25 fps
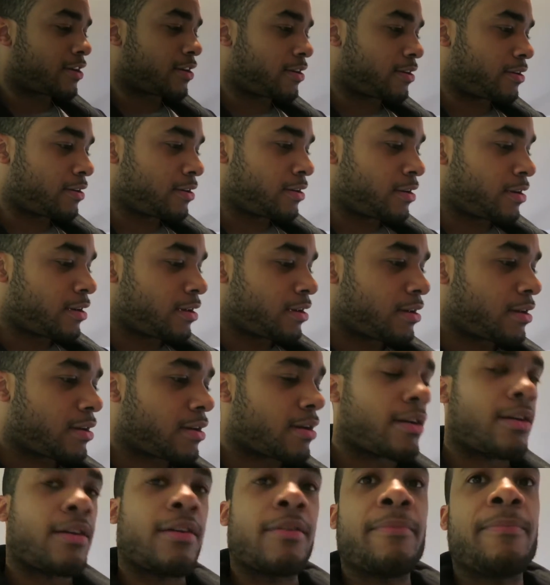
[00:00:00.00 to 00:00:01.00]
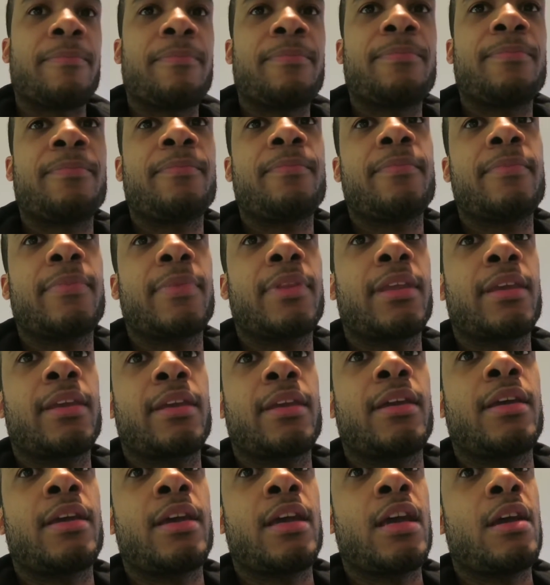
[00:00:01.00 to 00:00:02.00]
here. Um,
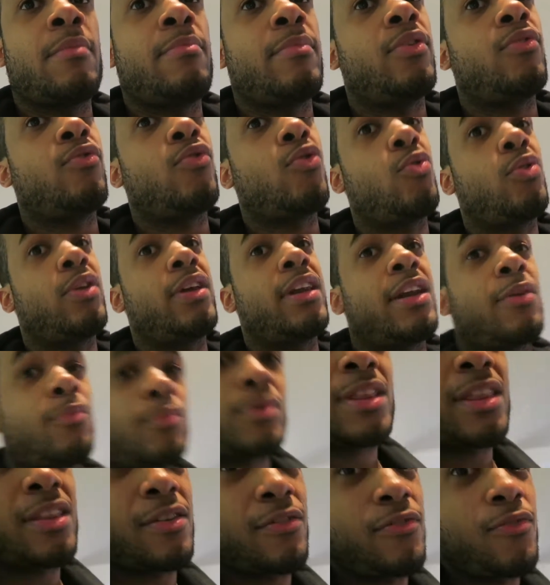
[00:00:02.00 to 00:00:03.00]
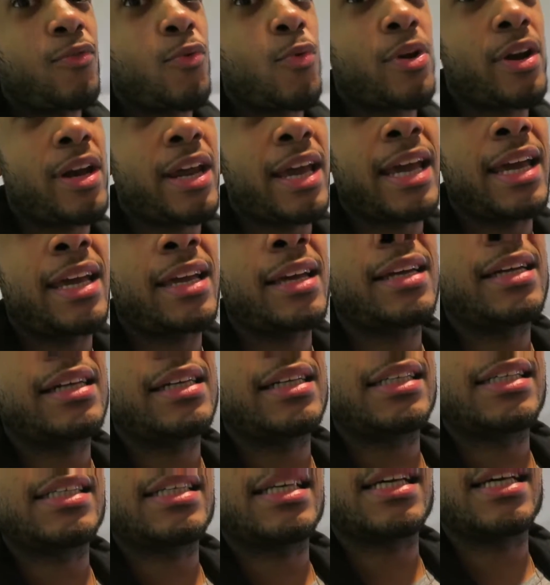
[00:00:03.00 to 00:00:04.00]
we're rolling in with the four day
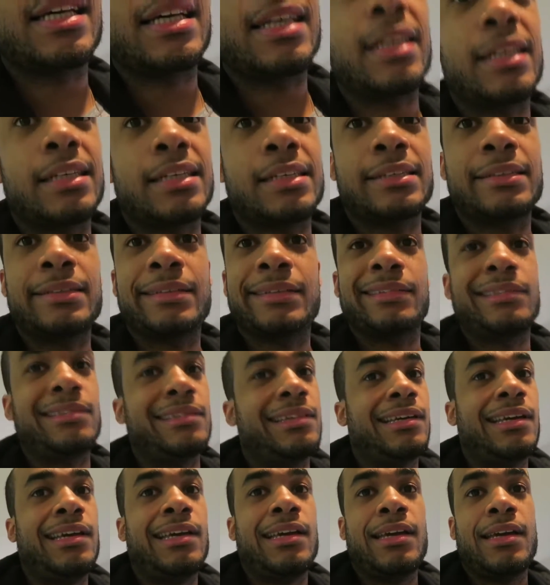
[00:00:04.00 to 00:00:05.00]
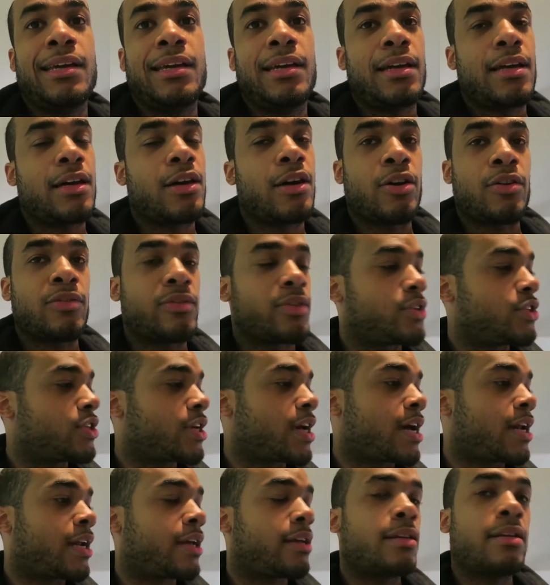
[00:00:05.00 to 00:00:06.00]
because uh, uh,
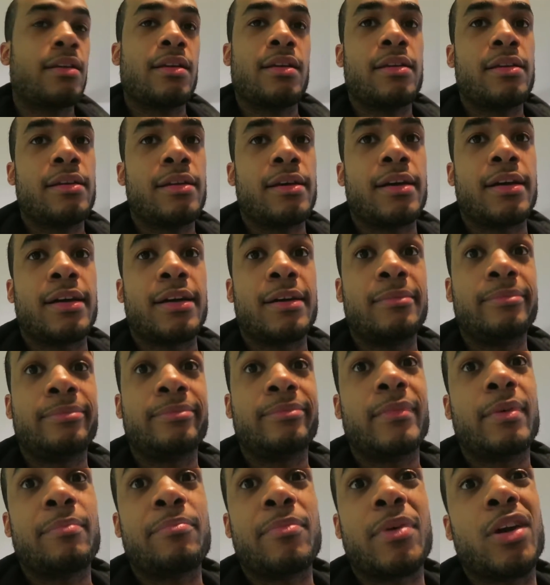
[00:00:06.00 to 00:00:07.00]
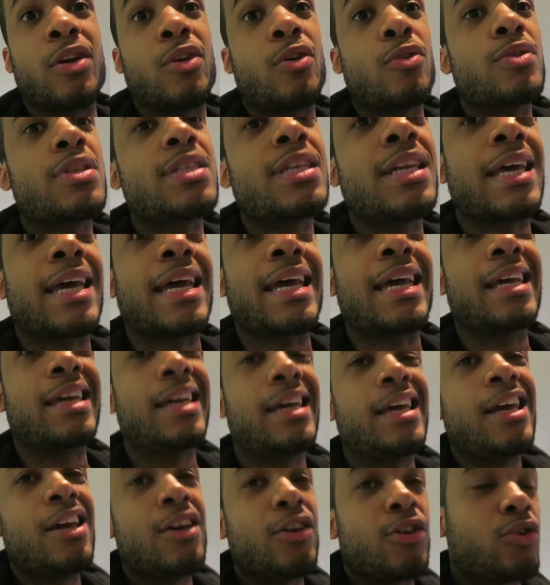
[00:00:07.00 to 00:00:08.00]
it. Um, I'm gonna go
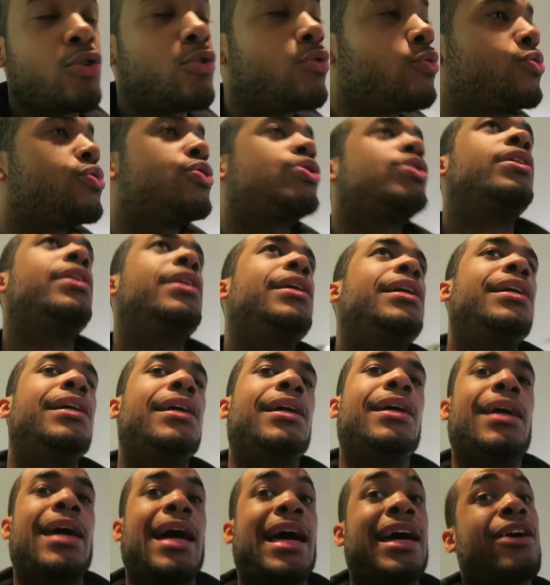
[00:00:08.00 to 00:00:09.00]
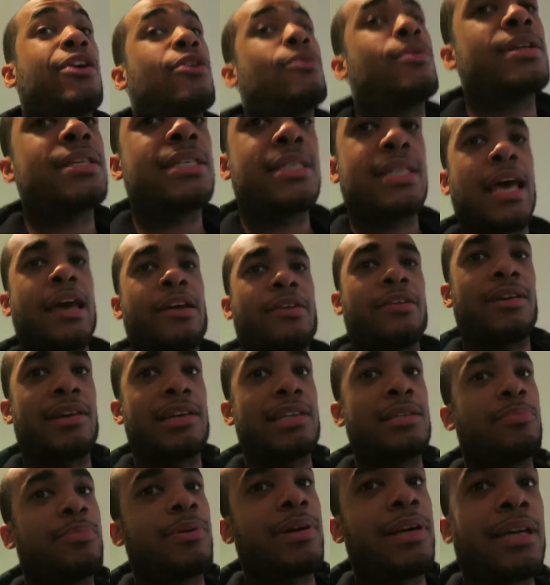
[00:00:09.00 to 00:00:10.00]
today. Usually I go on
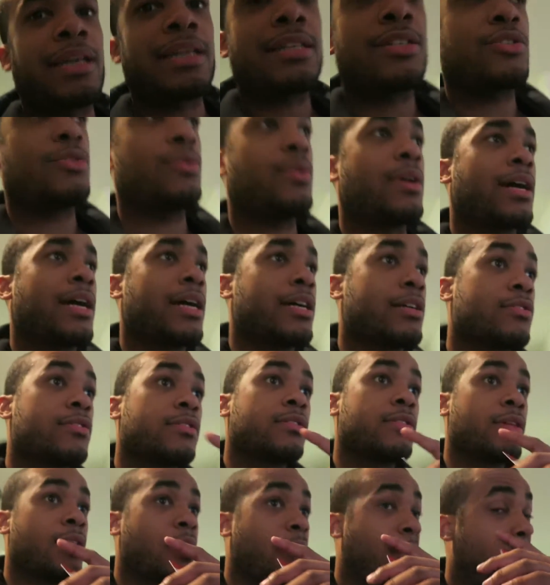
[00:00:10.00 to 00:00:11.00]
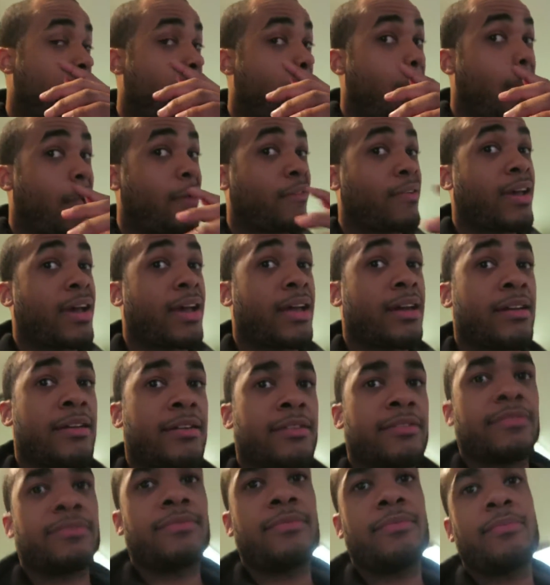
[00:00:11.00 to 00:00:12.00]
Saturdays, but as you guys have kind
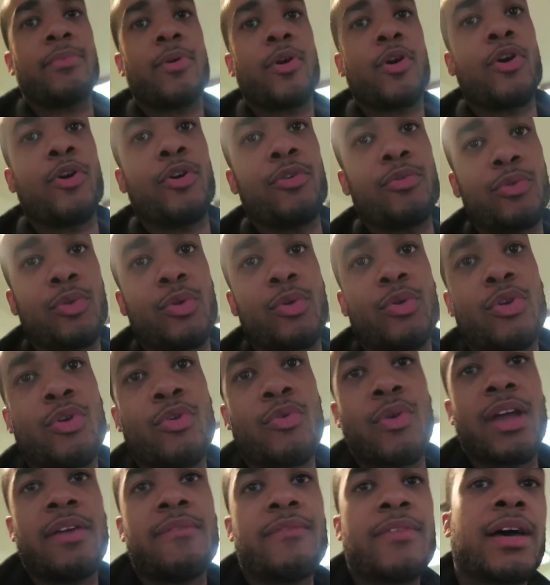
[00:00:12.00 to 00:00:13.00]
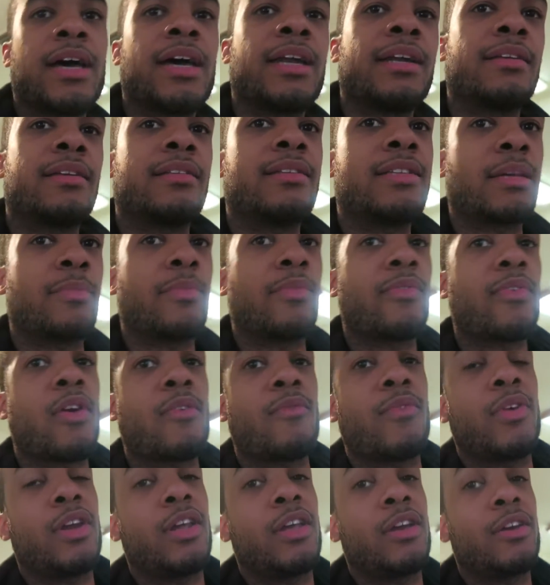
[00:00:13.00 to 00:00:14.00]
of heard through the grapevine on some of
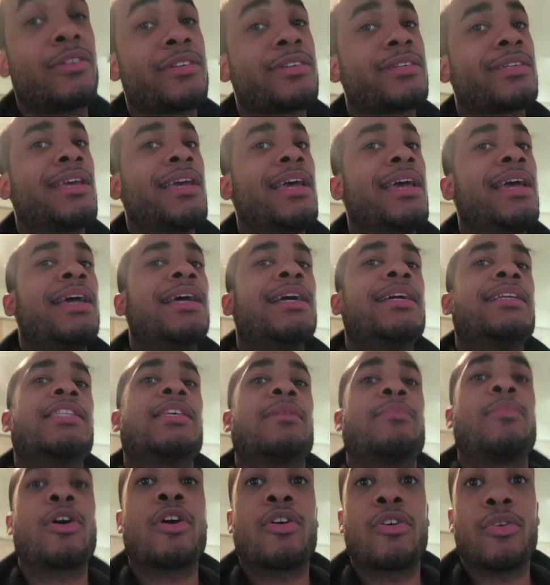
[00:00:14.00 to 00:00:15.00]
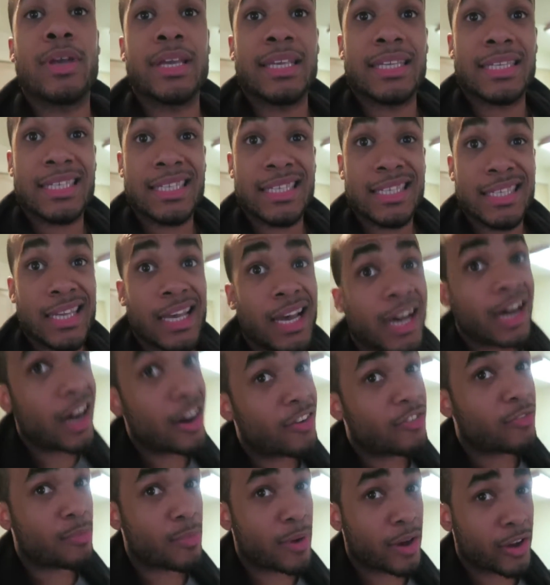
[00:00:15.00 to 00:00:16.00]
our videos. Tomorrow is
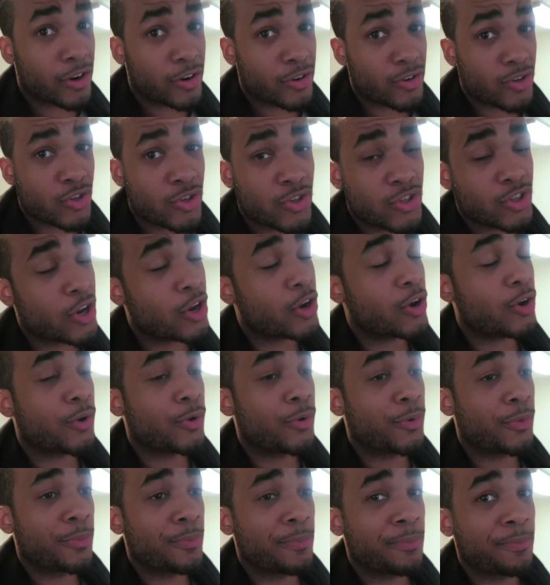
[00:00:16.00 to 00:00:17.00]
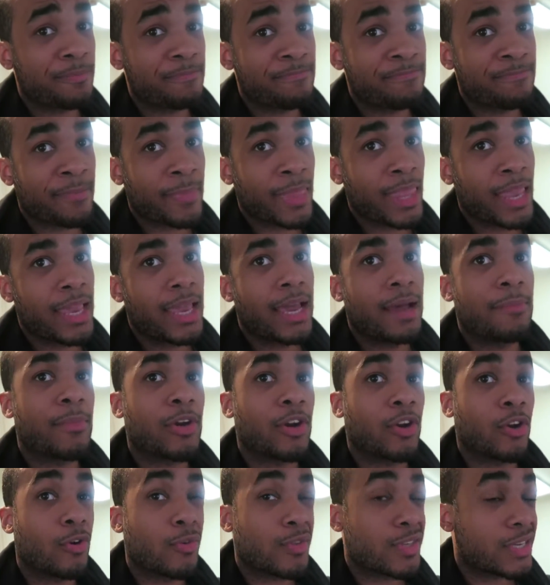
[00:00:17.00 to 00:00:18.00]
Tough Mudder. So I'm
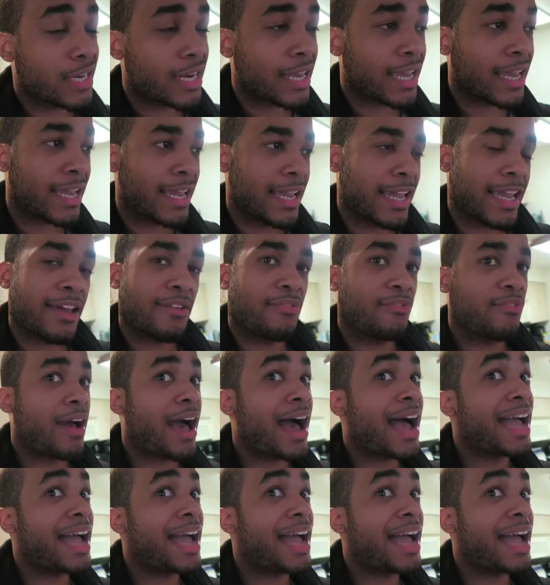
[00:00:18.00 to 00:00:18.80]
gonna go today. If